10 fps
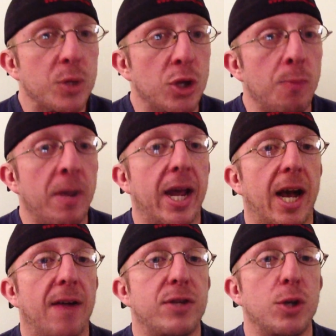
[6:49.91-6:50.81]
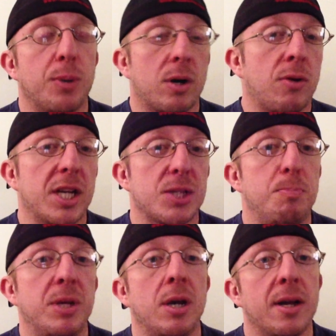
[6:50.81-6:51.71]
you may have to
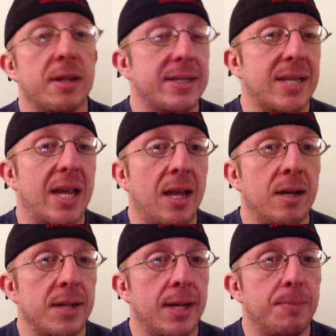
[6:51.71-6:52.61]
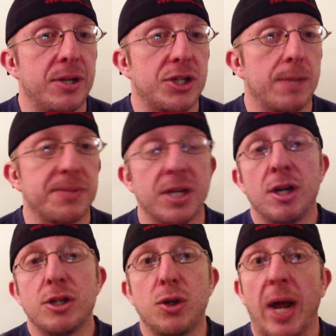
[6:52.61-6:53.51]
progress beyond, let's say, incline push-ups
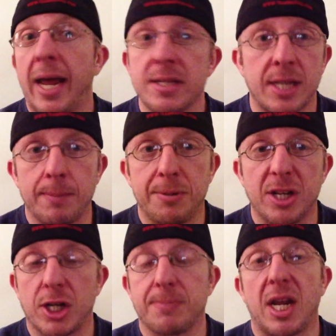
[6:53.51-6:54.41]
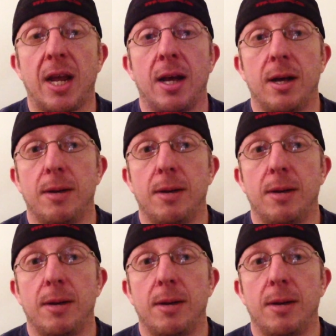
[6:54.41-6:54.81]
to handstand push-ups,